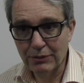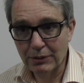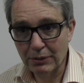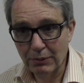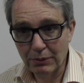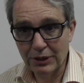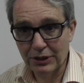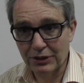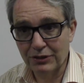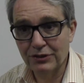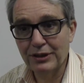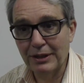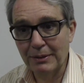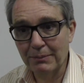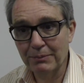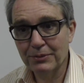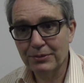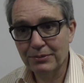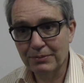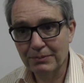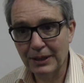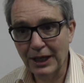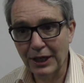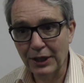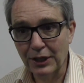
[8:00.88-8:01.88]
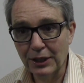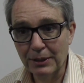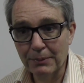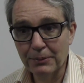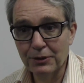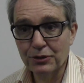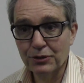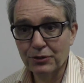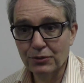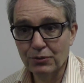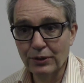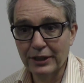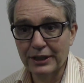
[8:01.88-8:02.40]
generally will accept
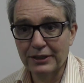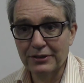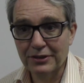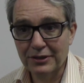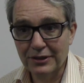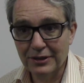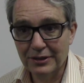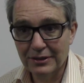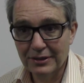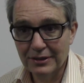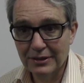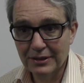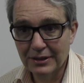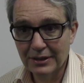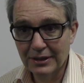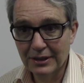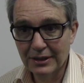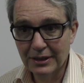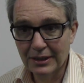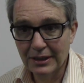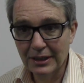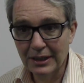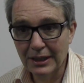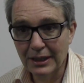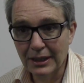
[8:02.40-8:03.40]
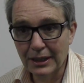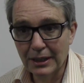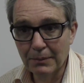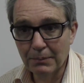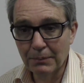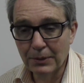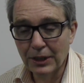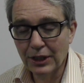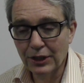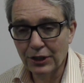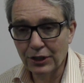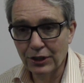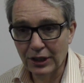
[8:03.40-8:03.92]
unlimited risk.
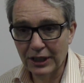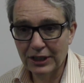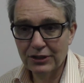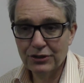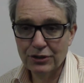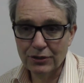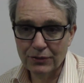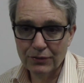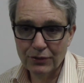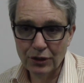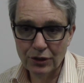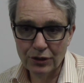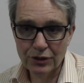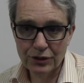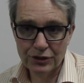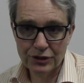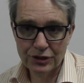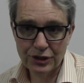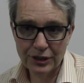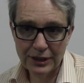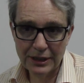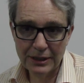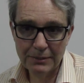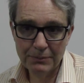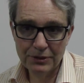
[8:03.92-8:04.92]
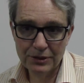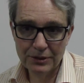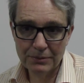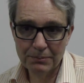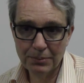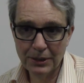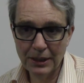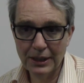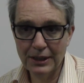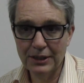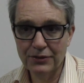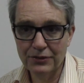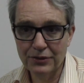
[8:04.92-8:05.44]
And unless you've got the teams
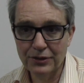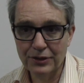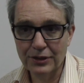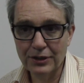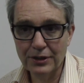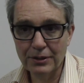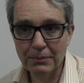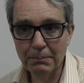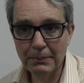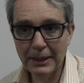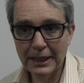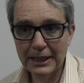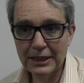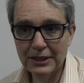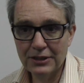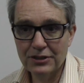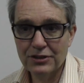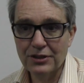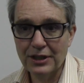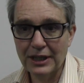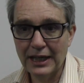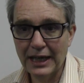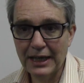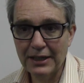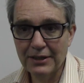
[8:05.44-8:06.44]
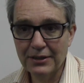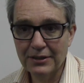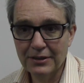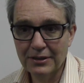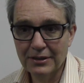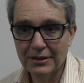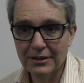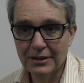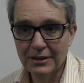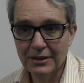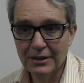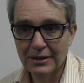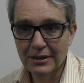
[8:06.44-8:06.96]
in place that can manage that,
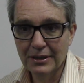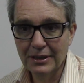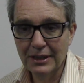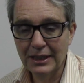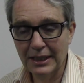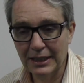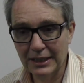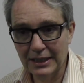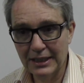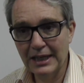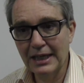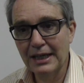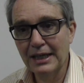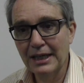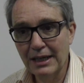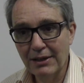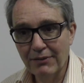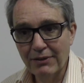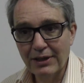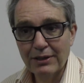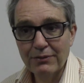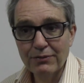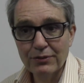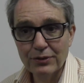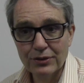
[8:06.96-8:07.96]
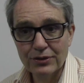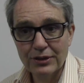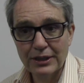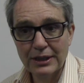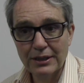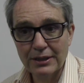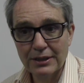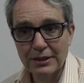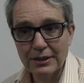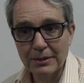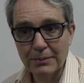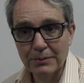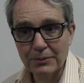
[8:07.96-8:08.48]
it can have adverse
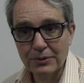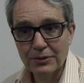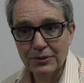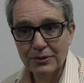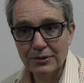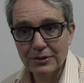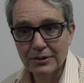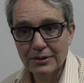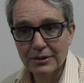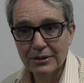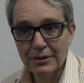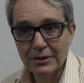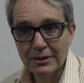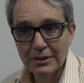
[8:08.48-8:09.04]
outcomes.